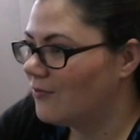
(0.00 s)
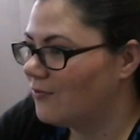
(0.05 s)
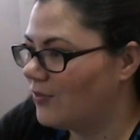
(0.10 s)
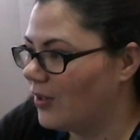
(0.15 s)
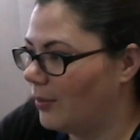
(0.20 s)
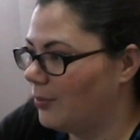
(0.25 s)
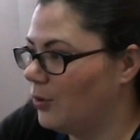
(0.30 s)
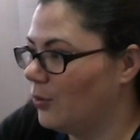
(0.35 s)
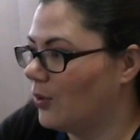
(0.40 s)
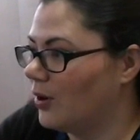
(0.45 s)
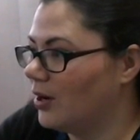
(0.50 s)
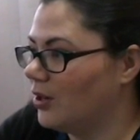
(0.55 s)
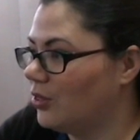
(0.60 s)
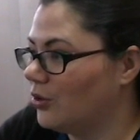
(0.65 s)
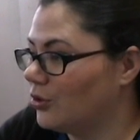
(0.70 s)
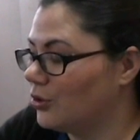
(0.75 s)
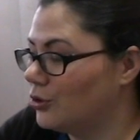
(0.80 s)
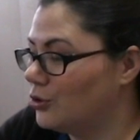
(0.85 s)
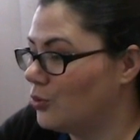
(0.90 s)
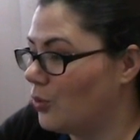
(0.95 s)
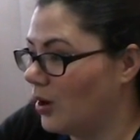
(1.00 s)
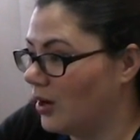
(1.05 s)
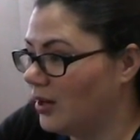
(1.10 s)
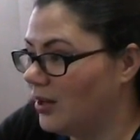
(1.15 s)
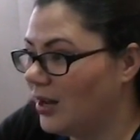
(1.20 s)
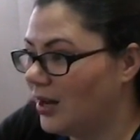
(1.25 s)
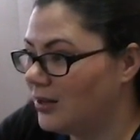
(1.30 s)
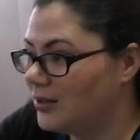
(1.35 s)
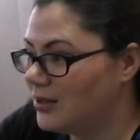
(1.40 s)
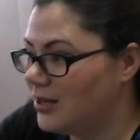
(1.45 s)
February 3rd,
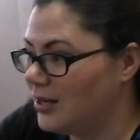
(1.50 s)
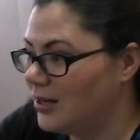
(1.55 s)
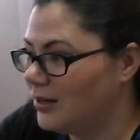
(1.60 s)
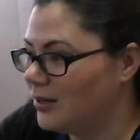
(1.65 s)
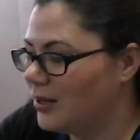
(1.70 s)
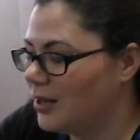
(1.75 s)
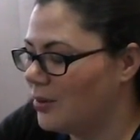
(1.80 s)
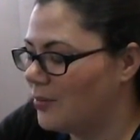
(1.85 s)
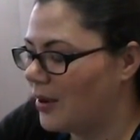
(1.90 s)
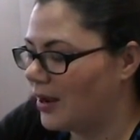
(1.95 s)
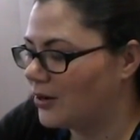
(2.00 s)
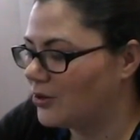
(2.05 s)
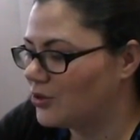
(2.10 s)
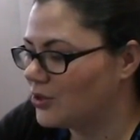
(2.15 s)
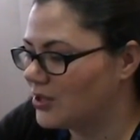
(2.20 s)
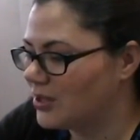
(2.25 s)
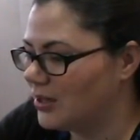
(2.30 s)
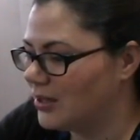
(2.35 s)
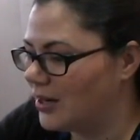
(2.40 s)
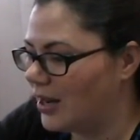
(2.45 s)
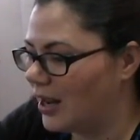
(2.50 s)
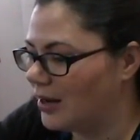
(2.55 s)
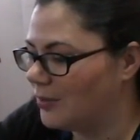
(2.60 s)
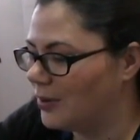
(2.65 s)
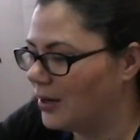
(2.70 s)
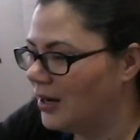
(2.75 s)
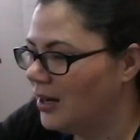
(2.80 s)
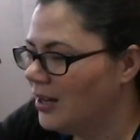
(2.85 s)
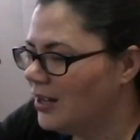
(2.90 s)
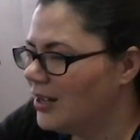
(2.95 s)
2018, Kim Anderson Day,
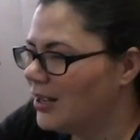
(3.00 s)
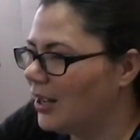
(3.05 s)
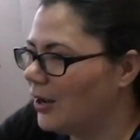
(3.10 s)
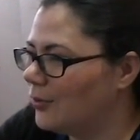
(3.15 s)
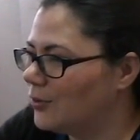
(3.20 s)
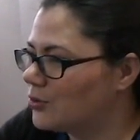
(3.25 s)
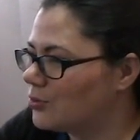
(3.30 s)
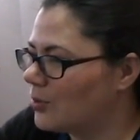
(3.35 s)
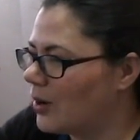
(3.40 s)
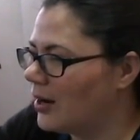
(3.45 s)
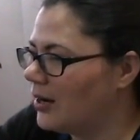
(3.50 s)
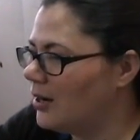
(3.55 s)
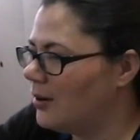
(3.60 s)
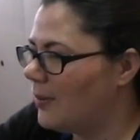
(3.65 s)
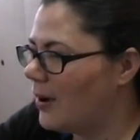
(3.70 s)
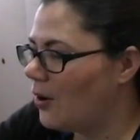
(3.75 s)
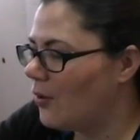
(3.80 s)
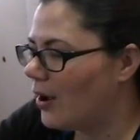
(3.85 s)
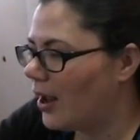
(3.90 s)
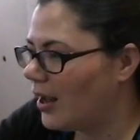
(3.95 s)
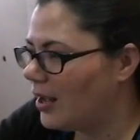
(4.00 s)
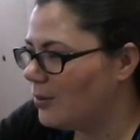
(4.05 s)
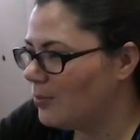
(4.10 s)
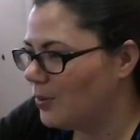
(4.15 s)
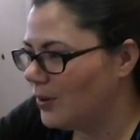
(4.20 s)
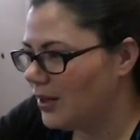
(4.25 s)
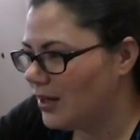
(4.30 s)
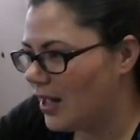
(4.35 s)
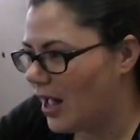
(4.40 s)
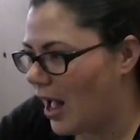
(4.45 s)
but it was read at about 8
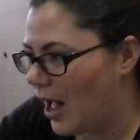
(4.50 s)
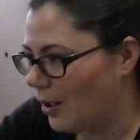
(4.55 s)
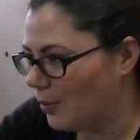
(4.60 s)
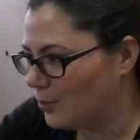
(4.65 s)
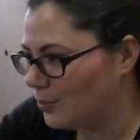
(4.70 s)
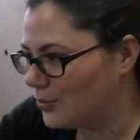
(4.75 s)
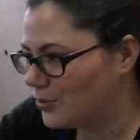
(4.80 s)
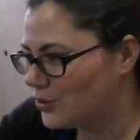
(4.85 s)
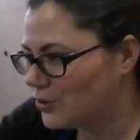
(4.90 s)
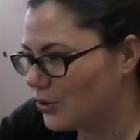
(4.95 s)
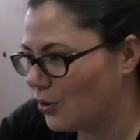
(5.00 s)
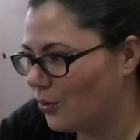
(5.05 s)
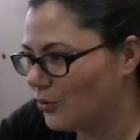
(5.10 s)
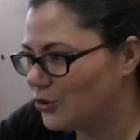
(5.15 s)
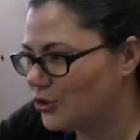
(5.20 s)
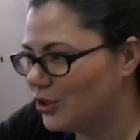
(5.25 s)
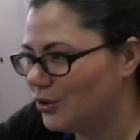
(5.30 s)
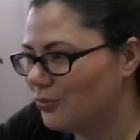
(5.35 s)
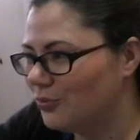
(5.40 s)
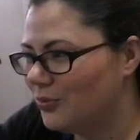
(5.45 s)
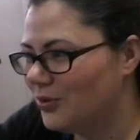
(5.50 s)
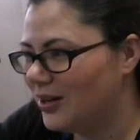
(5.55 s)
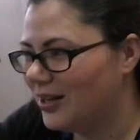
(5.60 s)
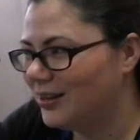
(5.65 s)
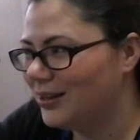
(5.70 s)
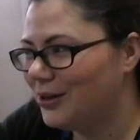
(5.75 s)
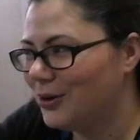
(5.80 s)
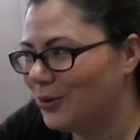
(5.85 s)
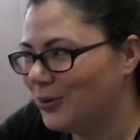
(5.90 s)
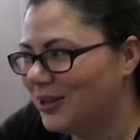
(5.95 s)
p.m., so she
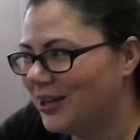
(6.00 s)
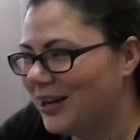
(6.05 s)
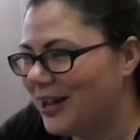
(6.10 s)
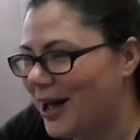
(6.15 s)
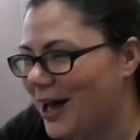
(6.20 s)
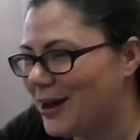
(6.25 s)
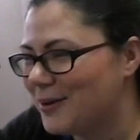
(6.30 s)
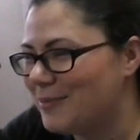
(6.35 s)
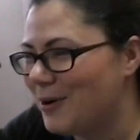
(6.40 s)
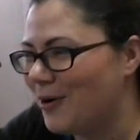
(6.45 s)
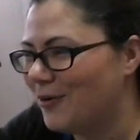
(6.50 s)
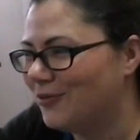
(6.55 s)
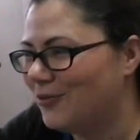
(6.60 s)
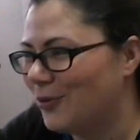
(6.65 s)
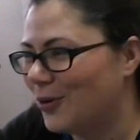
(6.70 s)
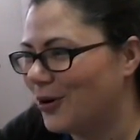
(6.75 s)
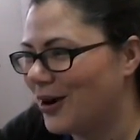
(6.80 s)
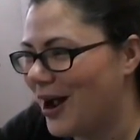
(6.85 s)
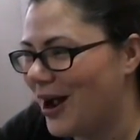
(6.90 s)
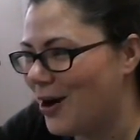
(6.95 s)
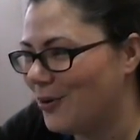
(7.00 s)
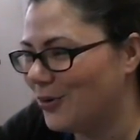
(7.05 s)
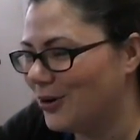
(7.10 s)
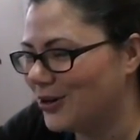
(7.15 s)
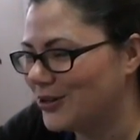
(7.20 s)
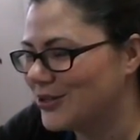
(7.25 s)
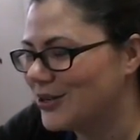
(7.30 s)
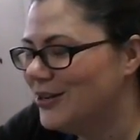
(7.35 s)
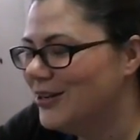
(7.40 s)
really only got about oh, four hours.